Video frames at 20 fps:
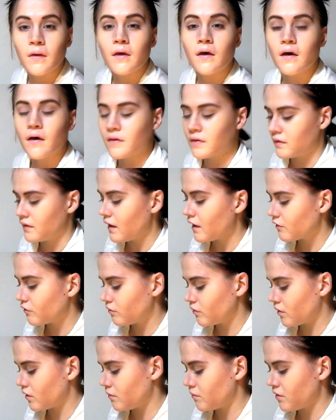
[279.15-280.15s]
And next
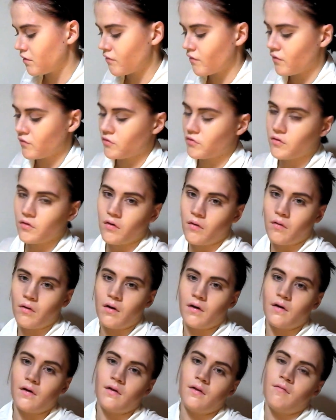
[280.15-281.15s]
we're going to move on to
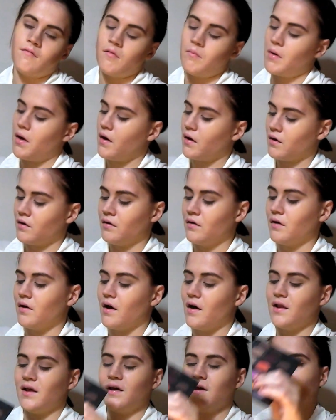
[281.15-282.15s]
another MAC
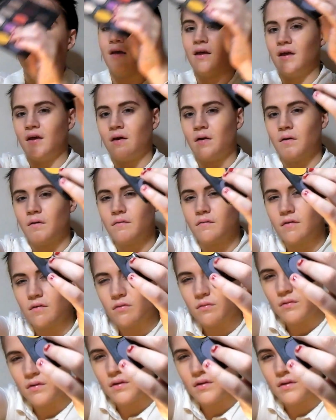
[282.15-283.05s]
colour. This one